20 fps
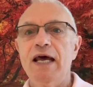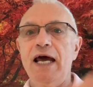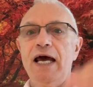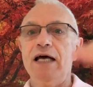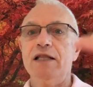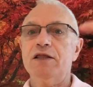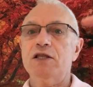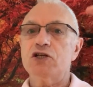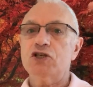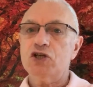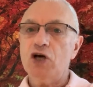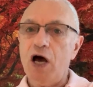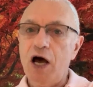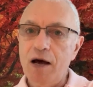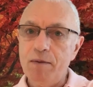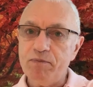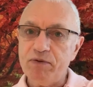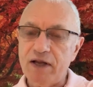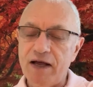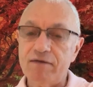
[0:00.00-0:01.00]
At the
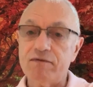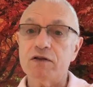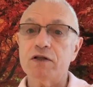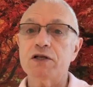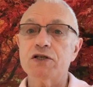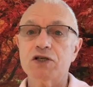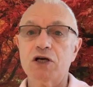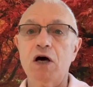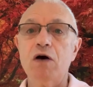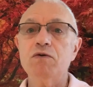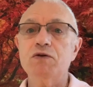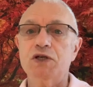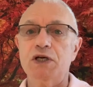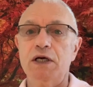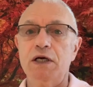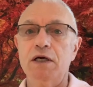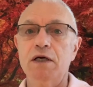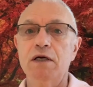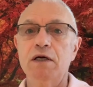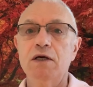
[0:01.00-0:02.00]
top level is
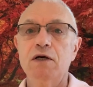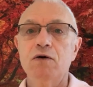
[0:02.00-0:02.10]
coaching,